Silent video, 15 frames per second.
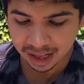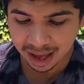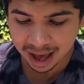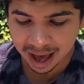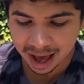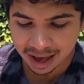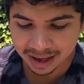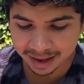
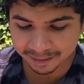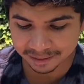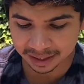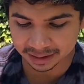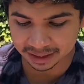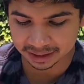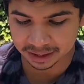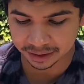I have
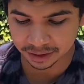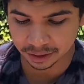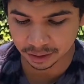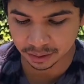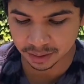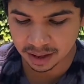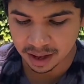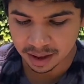nothing to do
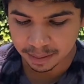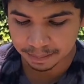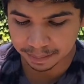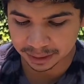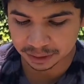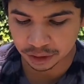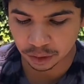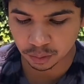
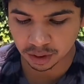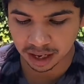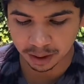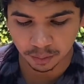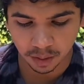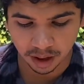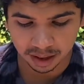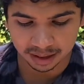but do what I
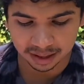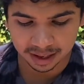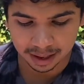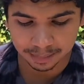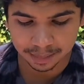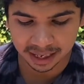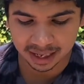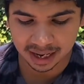want, and
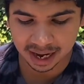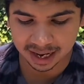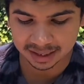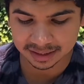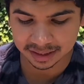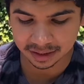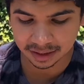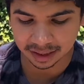be kind
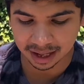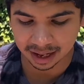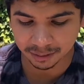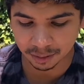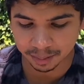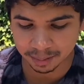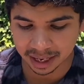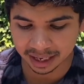to and
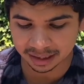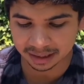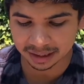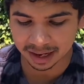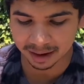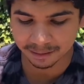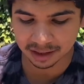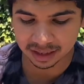remain
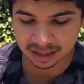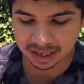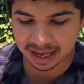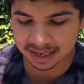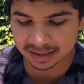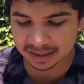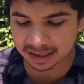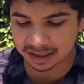
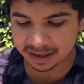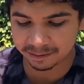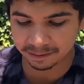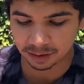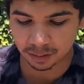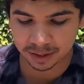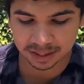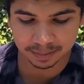nevertheless
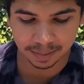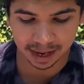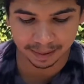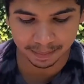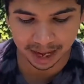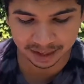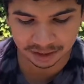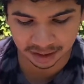uninfluenced by
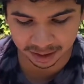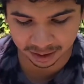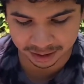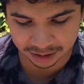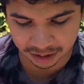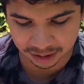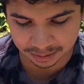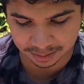imaginary
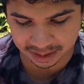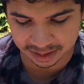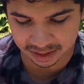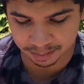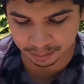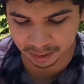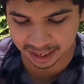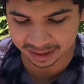judgments,
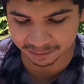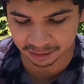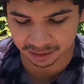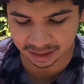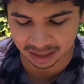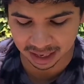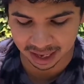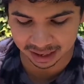and pray for
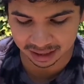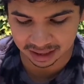the light.